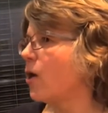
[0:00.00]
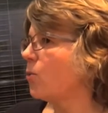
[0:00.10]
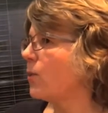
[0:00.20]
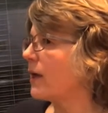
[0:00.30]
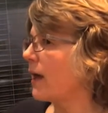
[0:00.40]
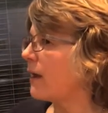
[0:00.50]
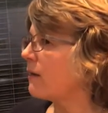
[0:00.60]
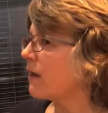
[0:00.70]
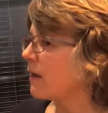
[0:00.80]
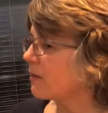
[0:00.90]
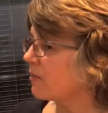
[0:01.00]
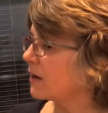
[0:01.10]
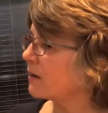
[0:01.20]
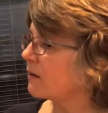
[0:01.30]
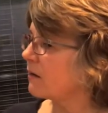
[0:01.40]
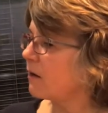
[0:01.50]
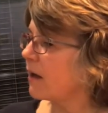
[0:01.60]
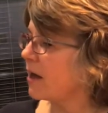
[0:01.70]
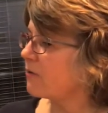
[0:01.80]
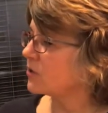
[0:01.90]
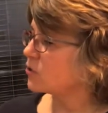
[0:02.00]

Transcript: we can then have a